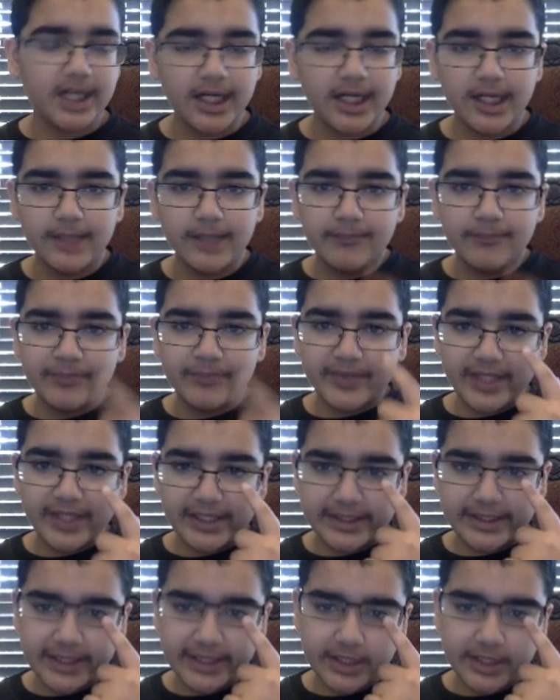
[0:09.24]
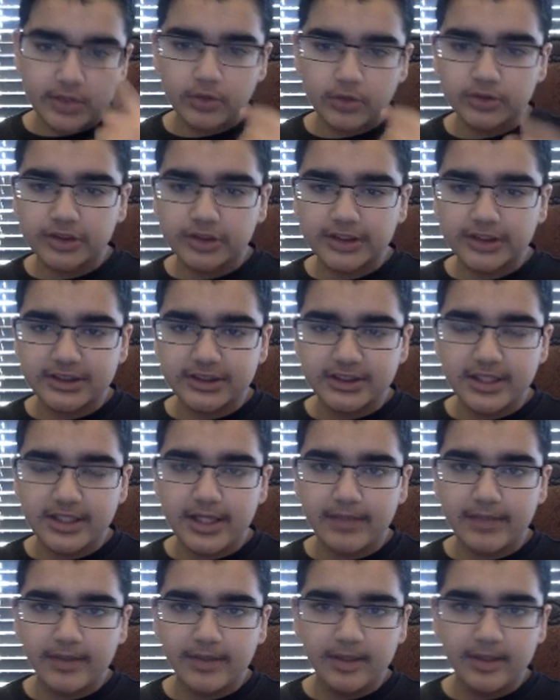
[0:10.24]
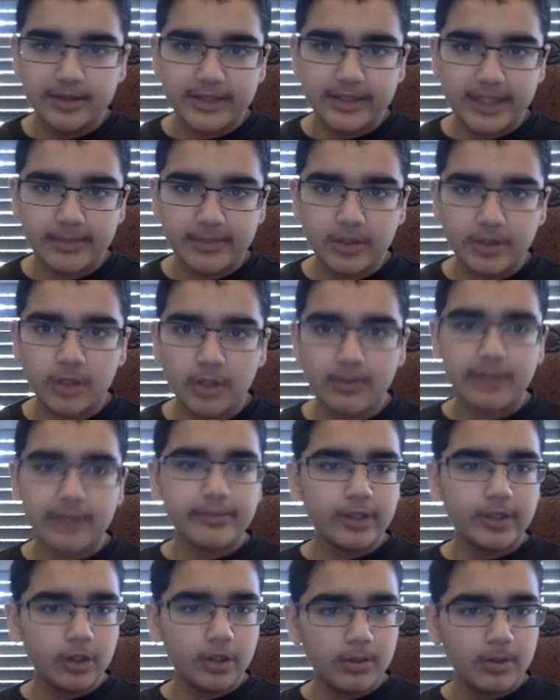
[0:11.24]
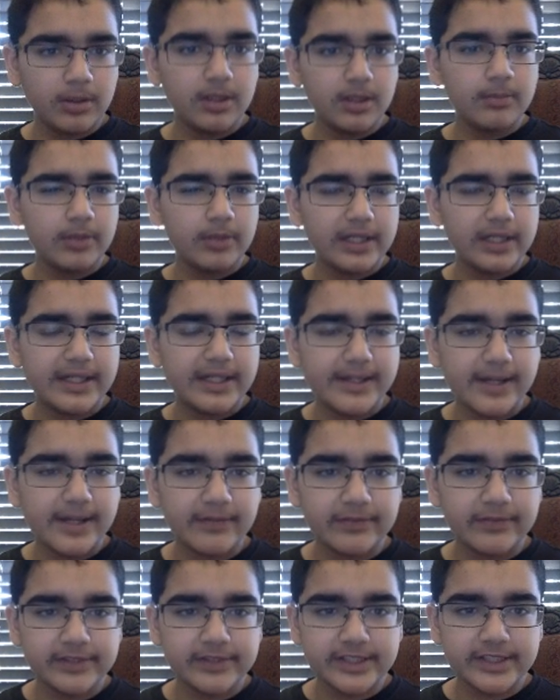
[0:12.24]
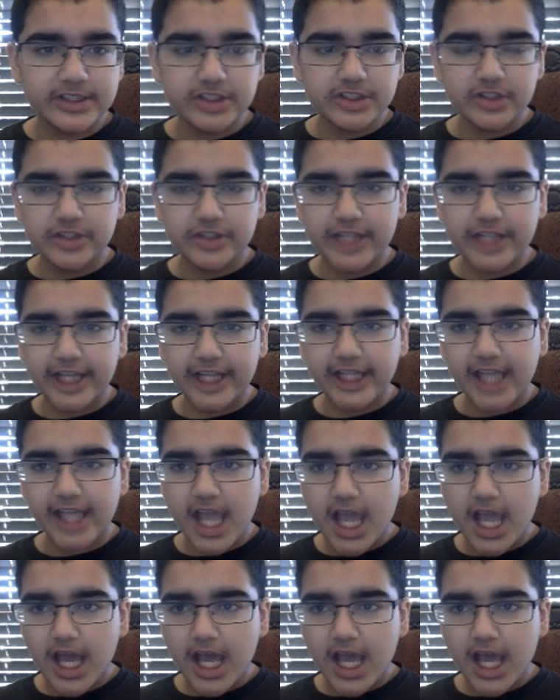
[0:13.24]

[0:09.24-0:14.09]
I think I told you just a little time ago, but I'm gonna go a little more in depth with this new deck.